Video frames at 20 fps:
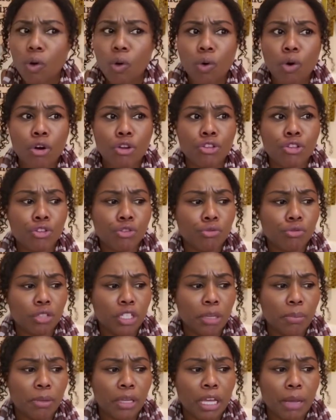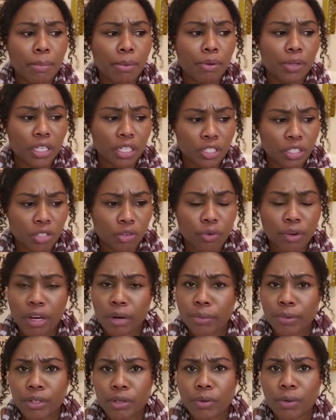Or you look me up on
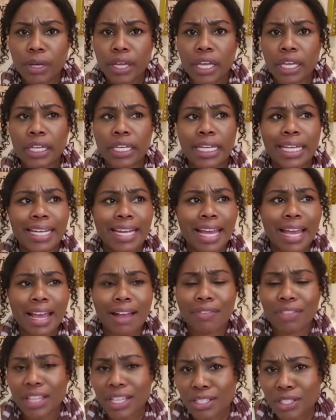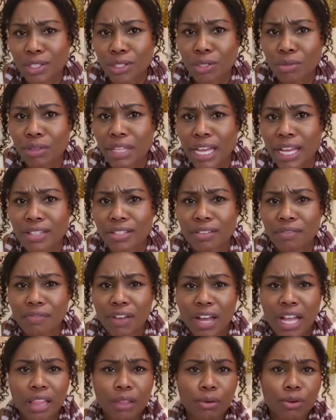Instagram real quick and I have less than 2,000
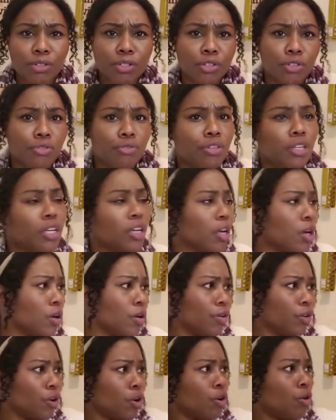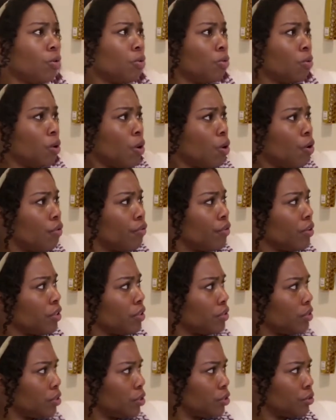followers so you didn't go no
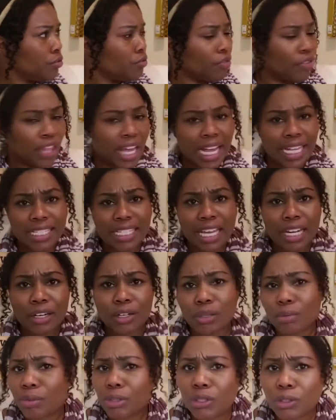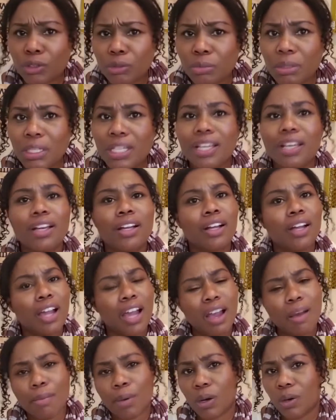over to that side of the room?
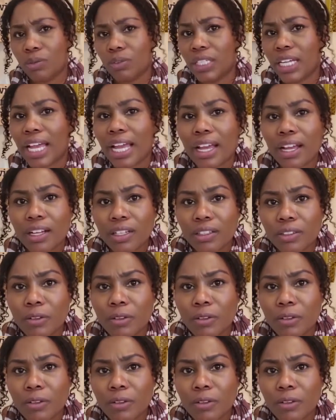Come on now.